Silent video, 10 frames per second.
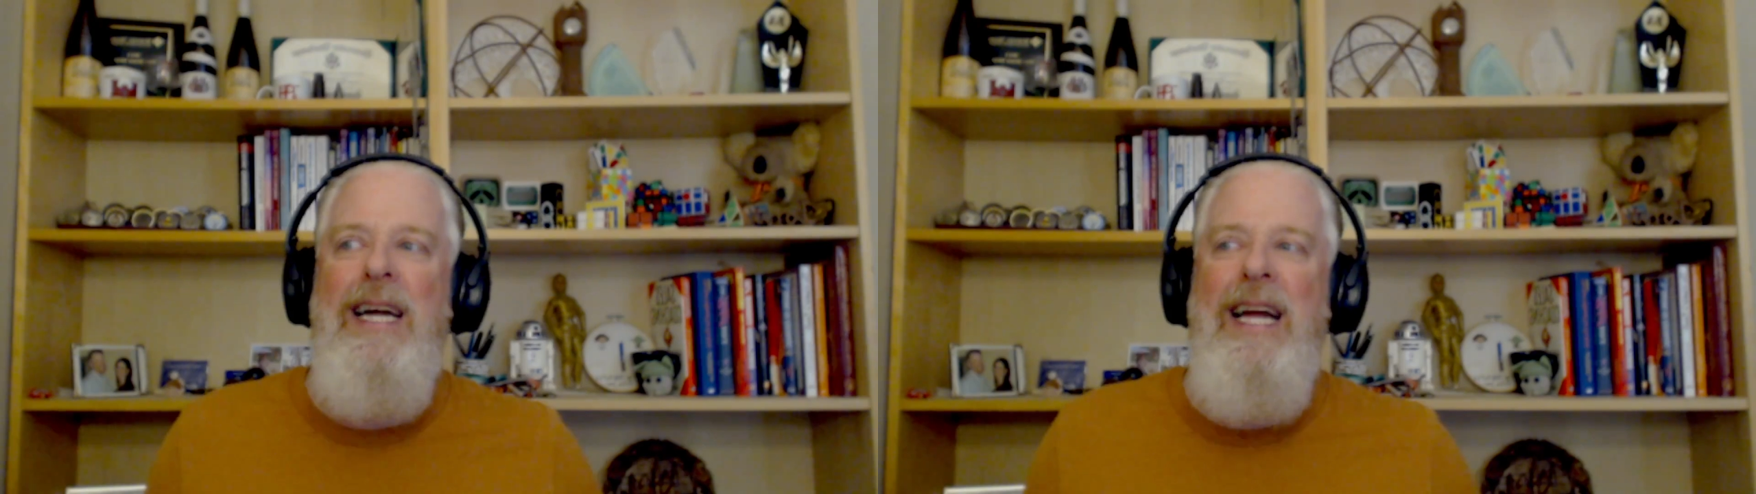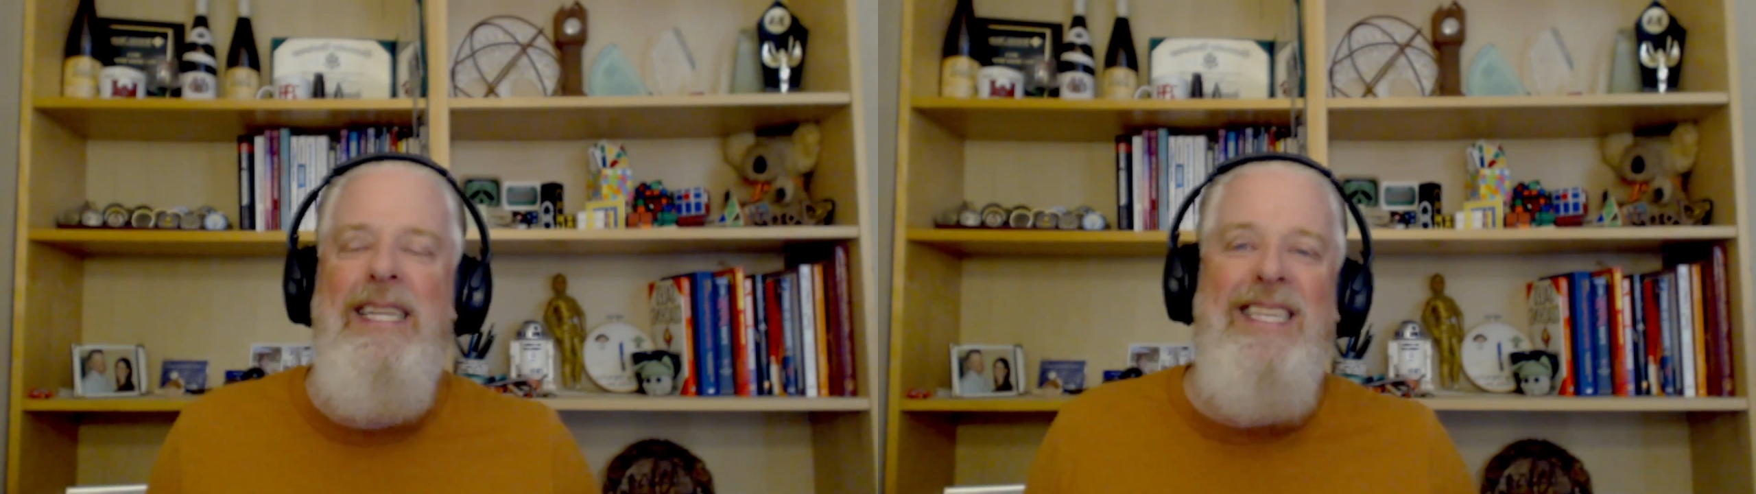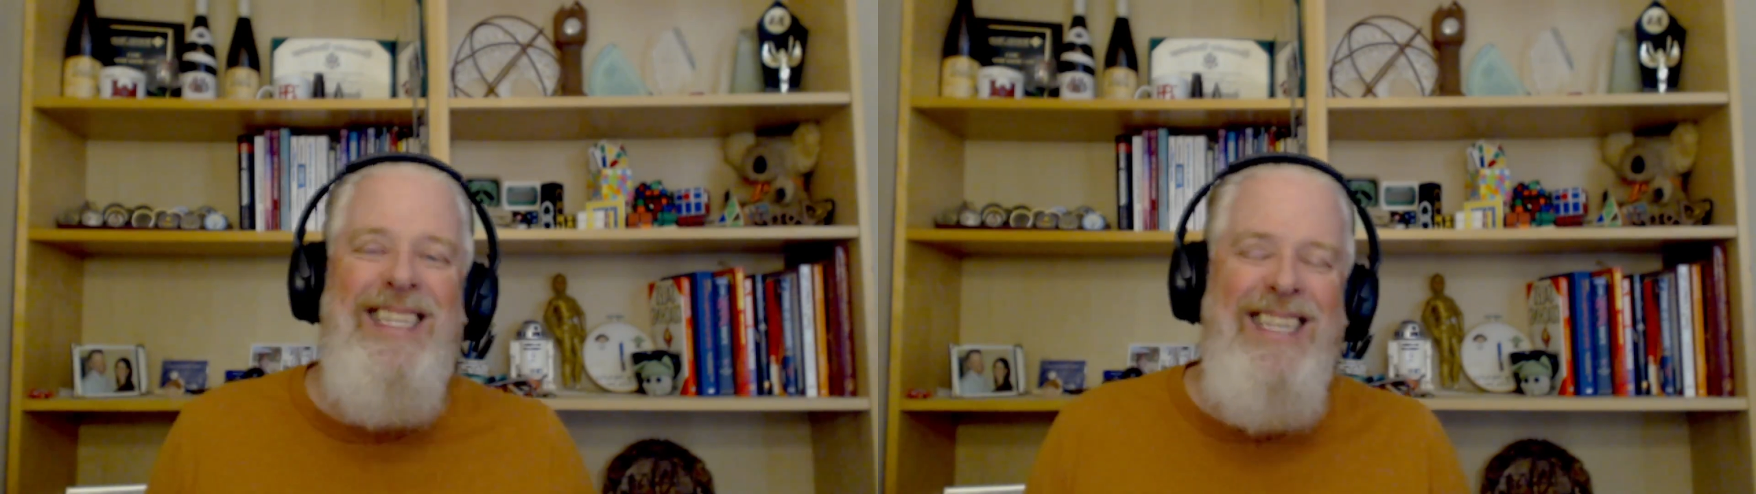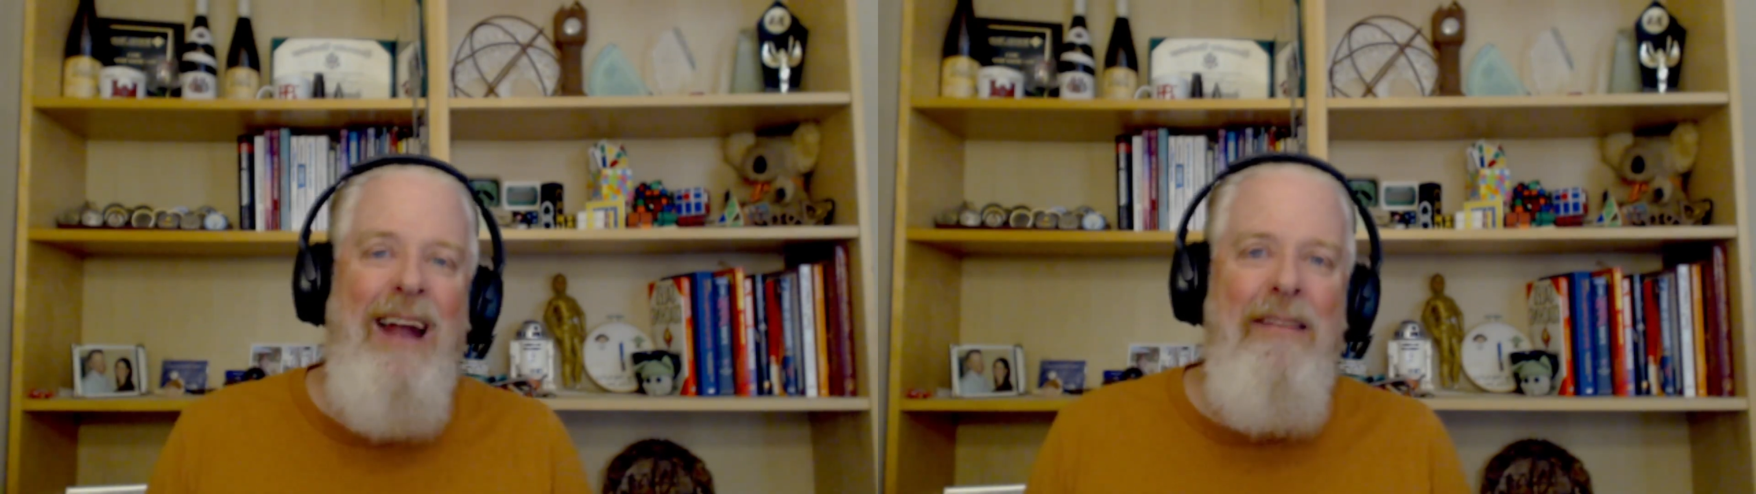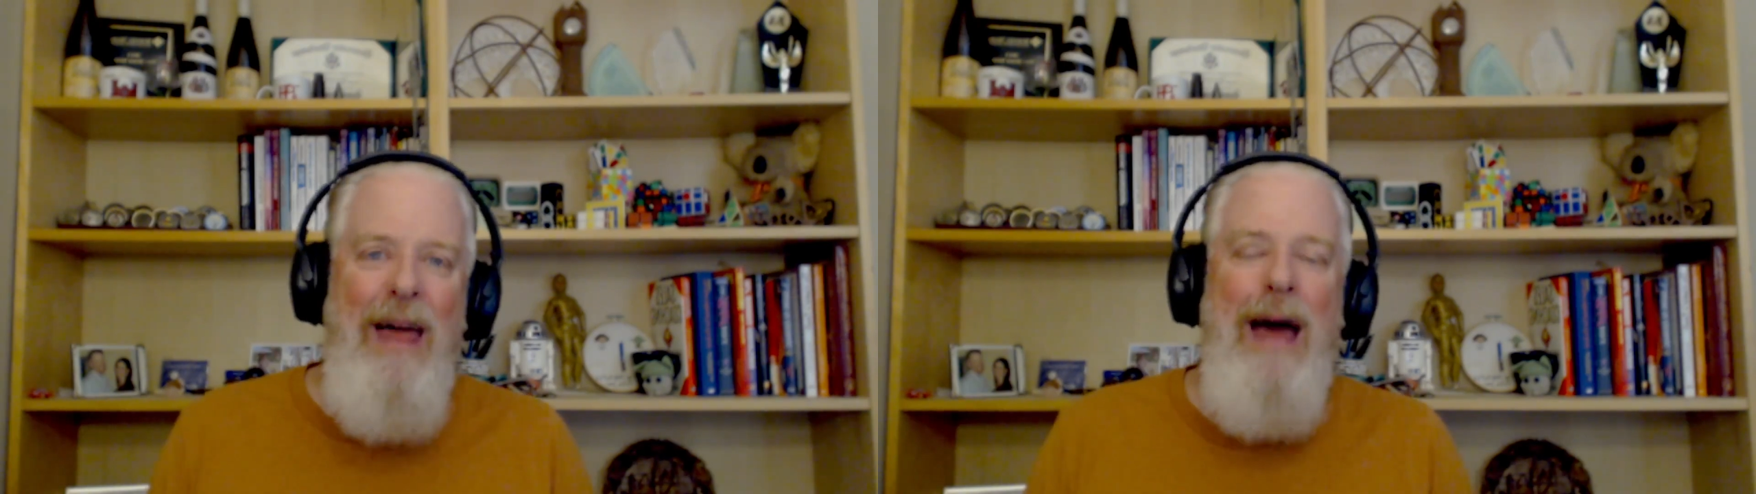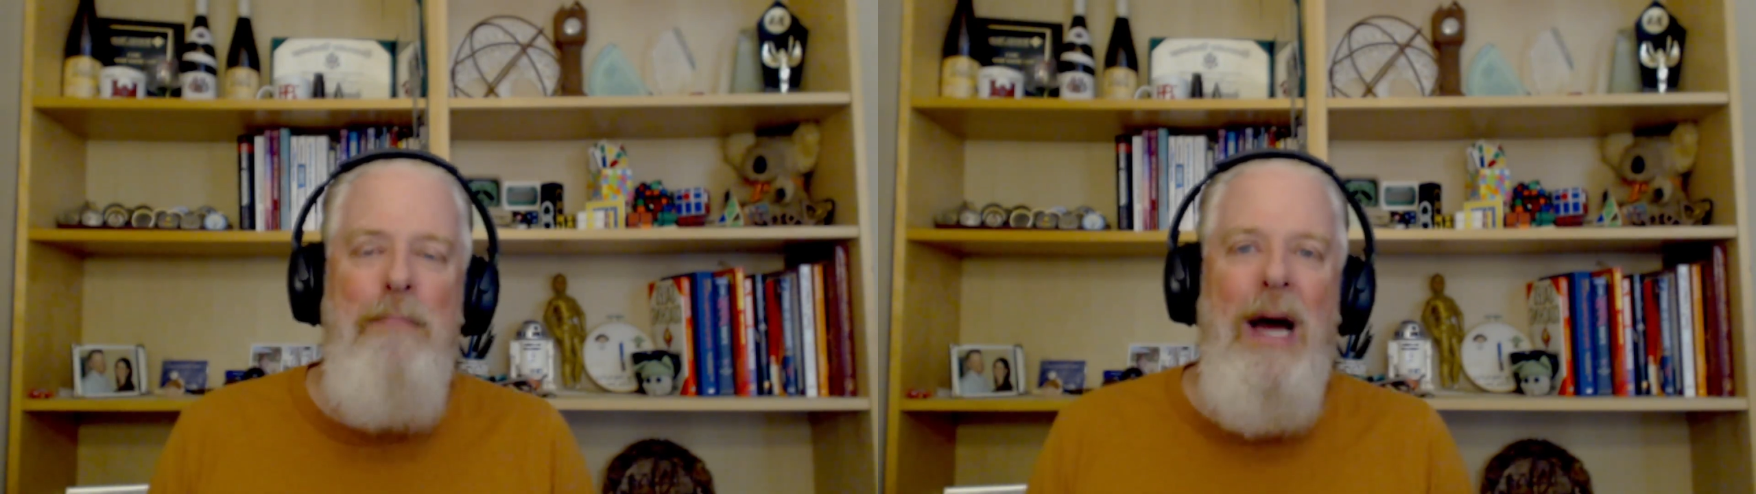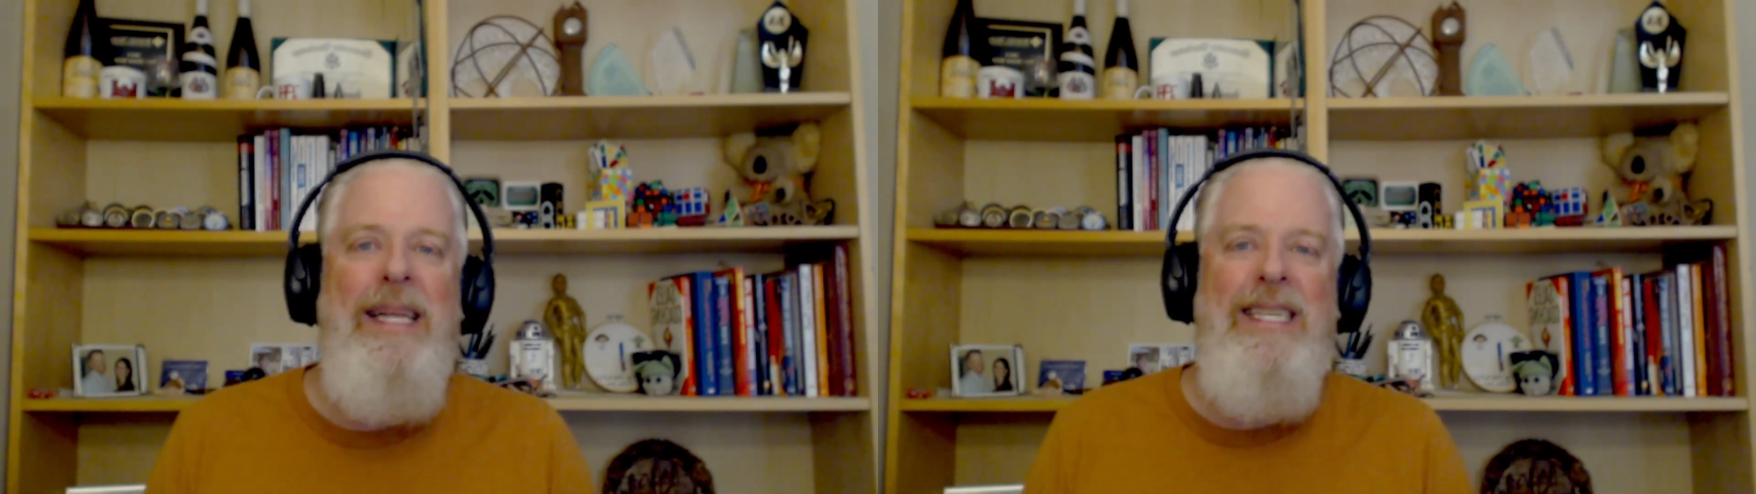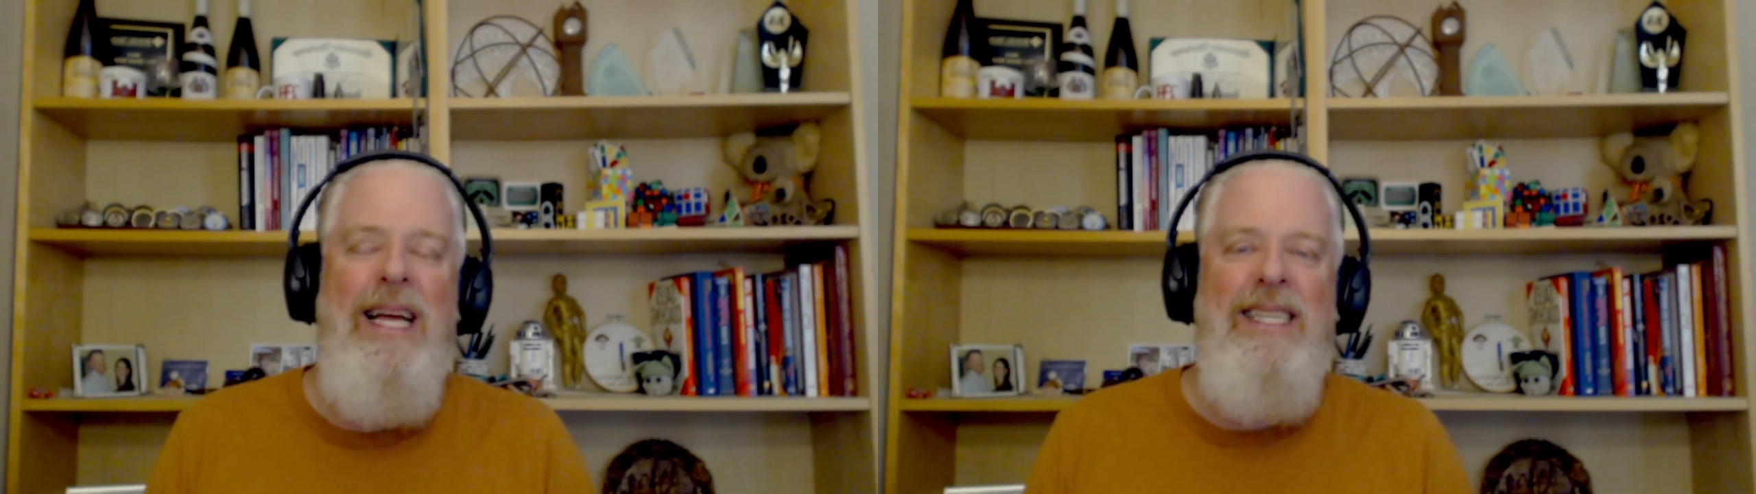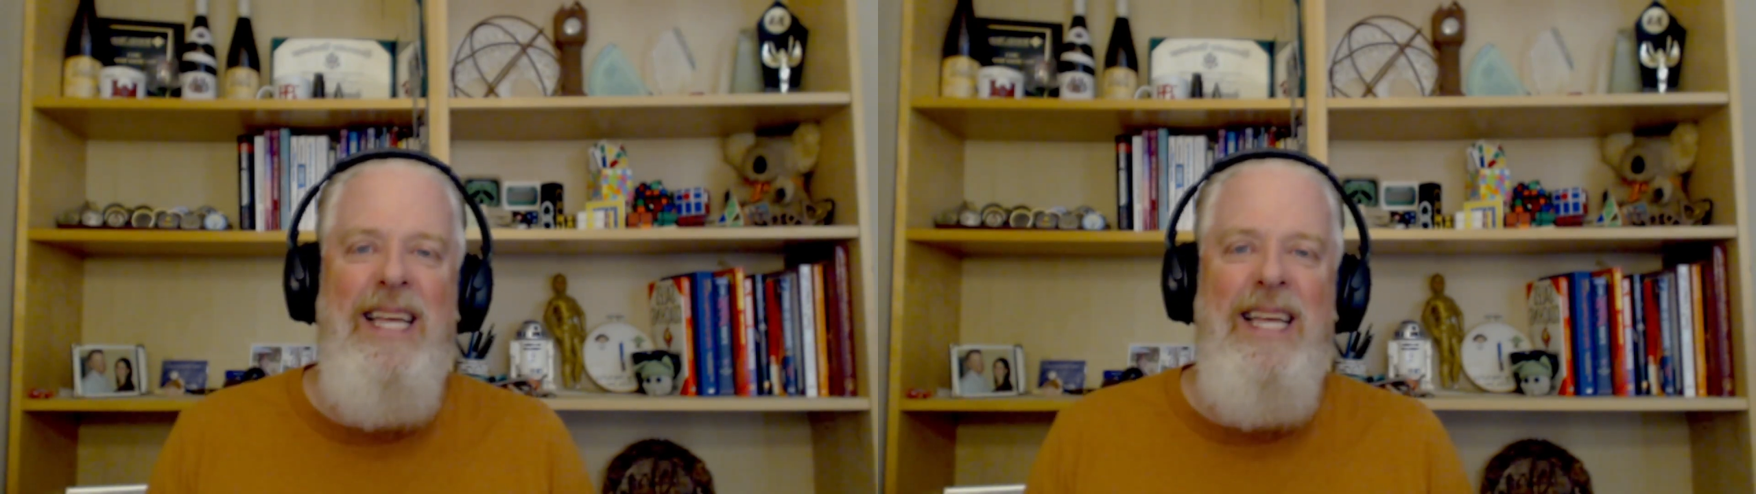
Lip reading: and set that mindset,